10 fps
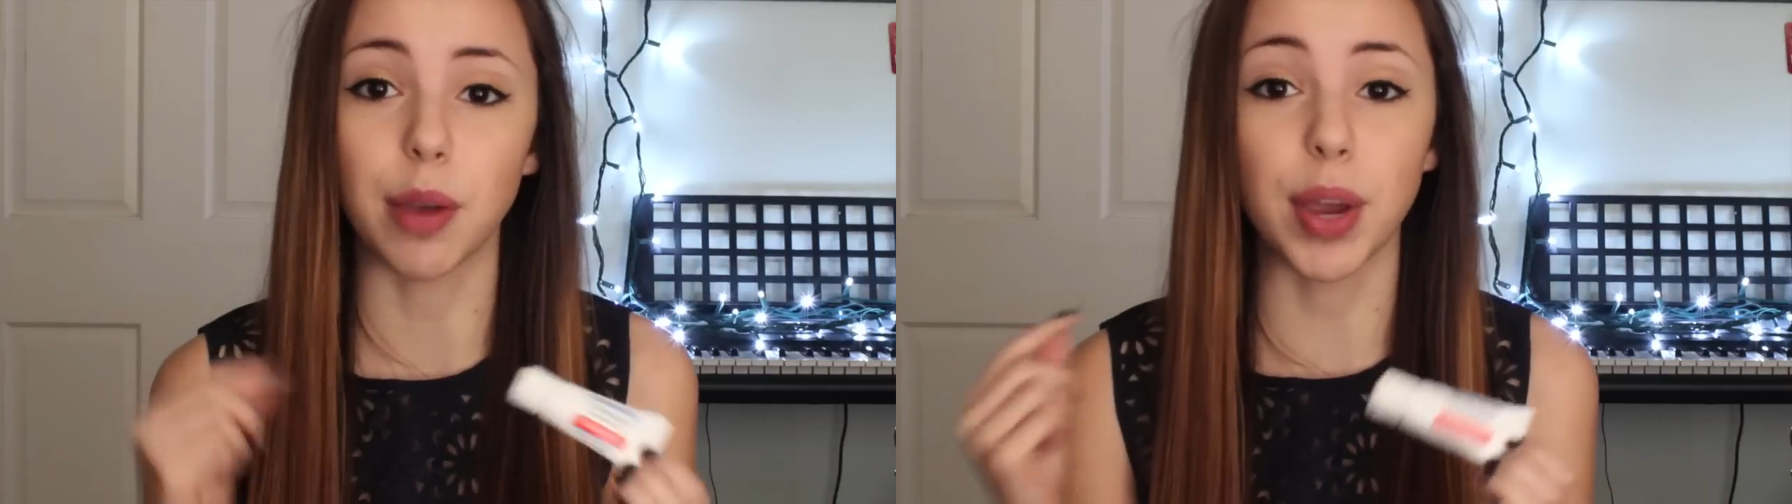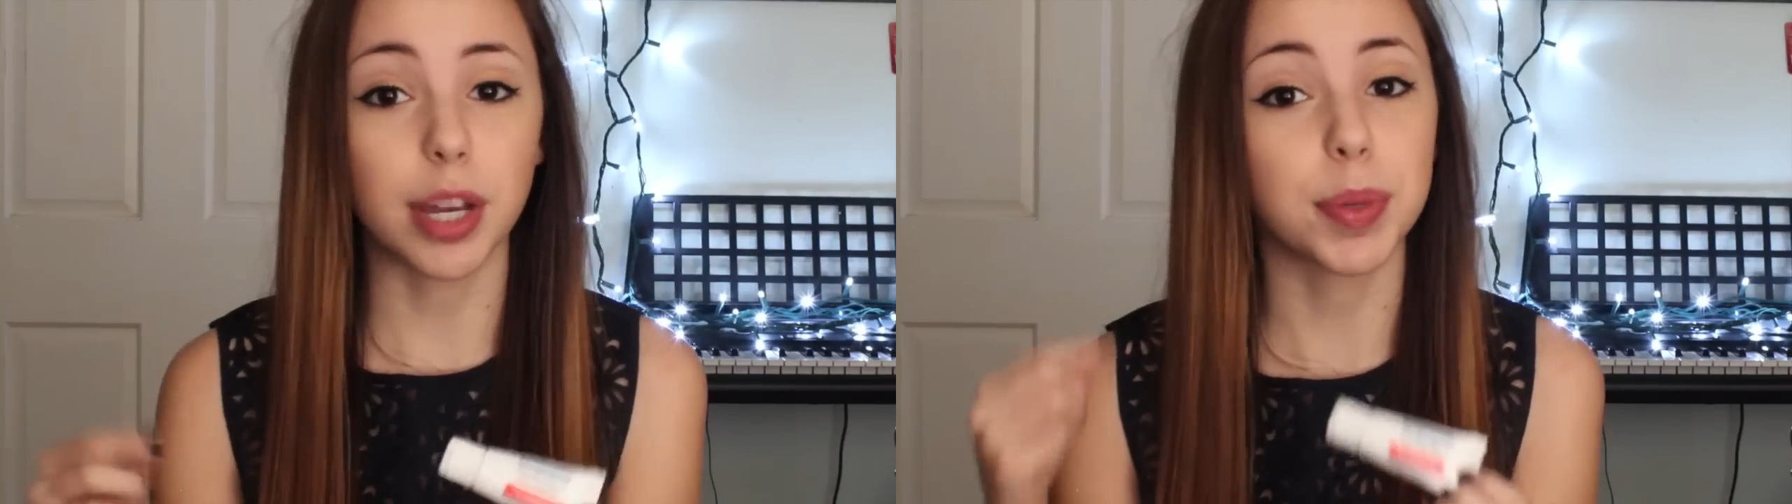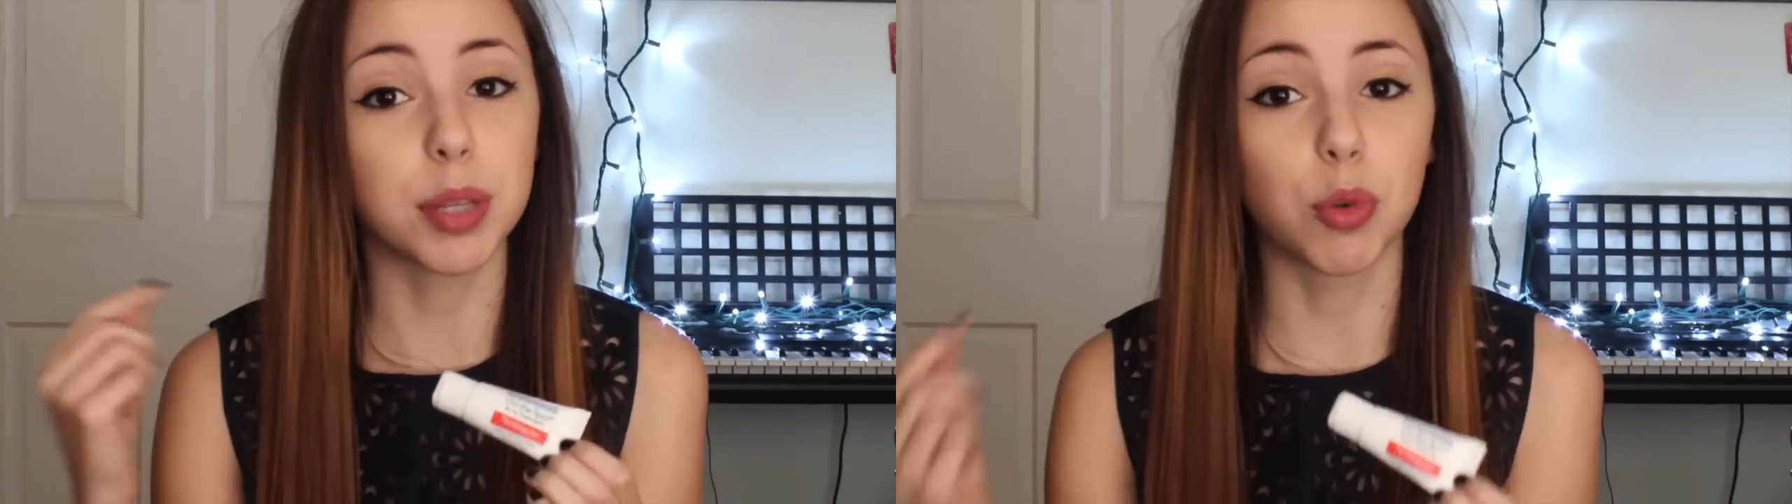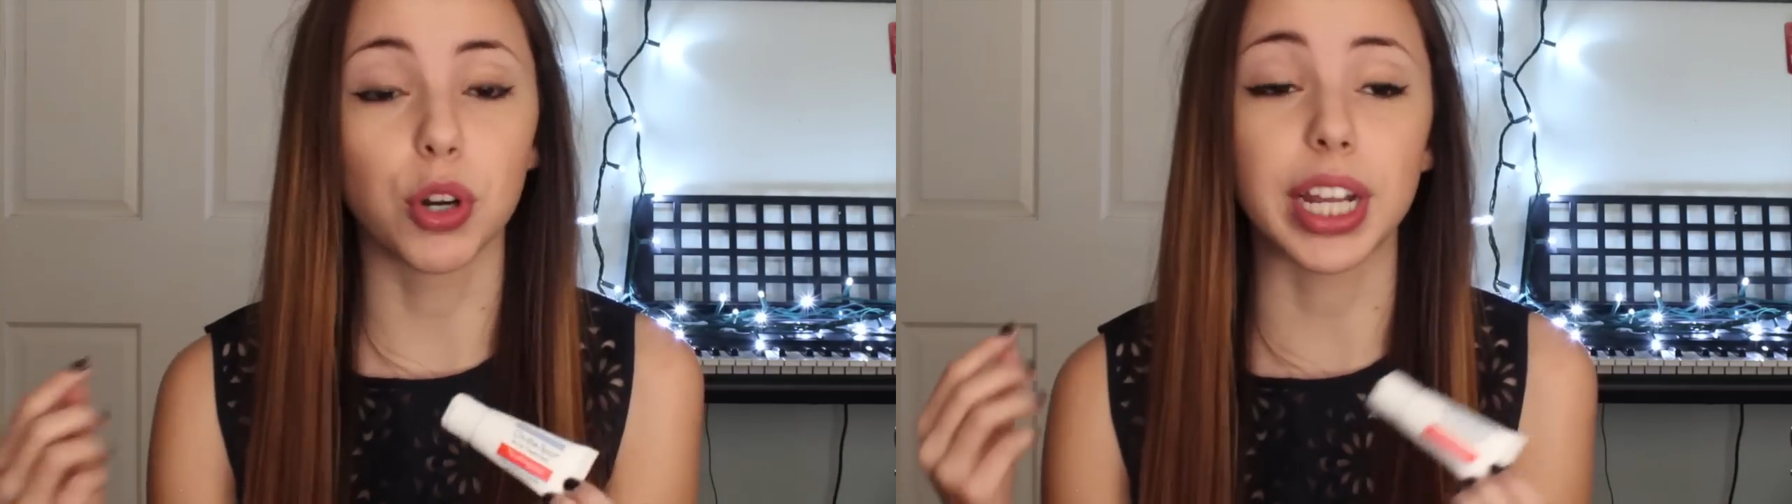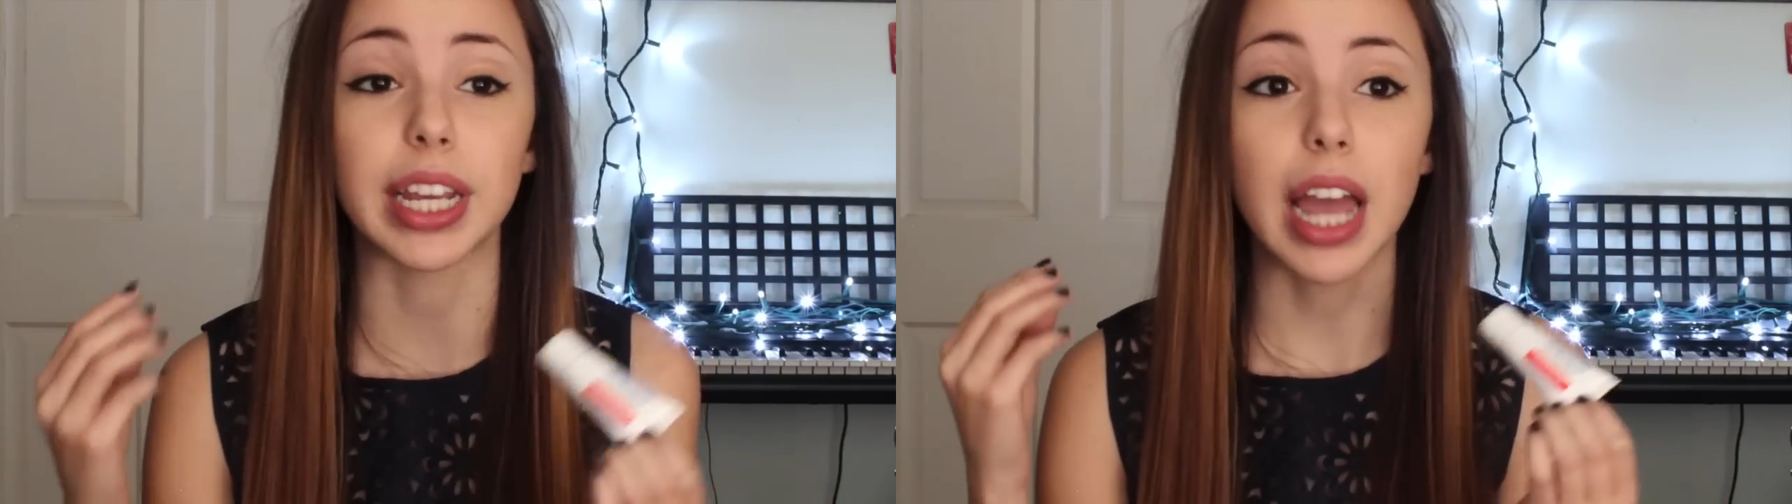I wake up in the
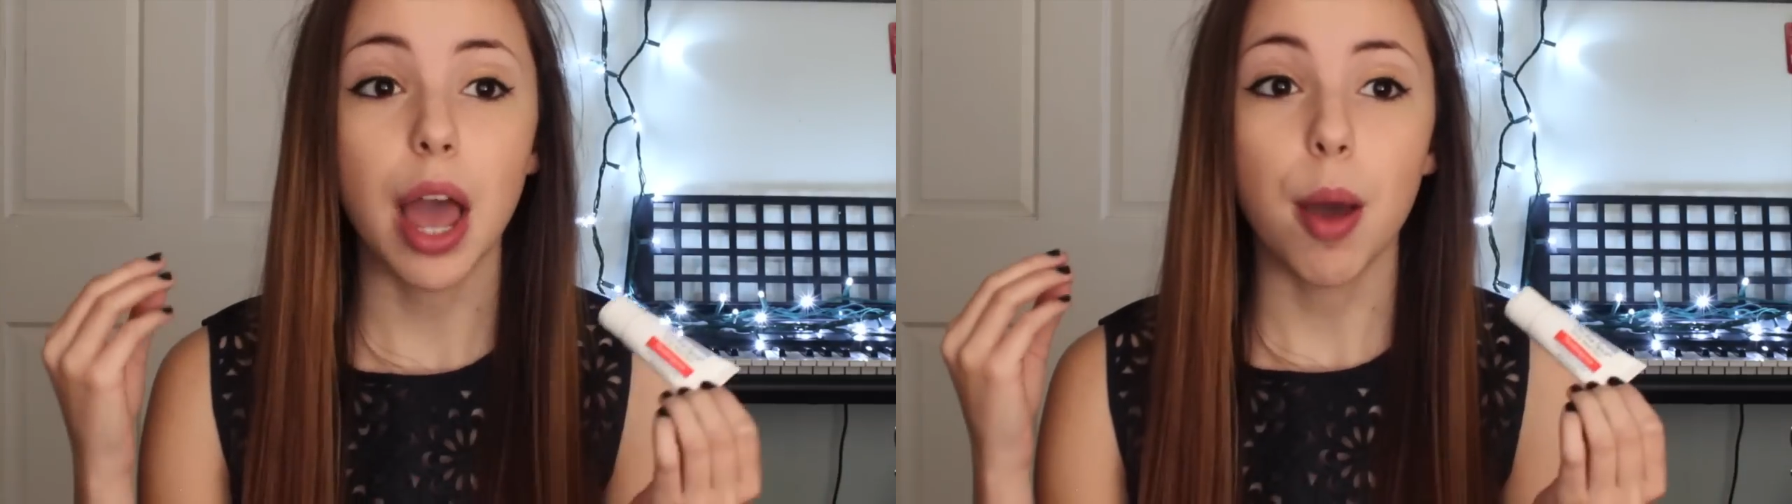morning,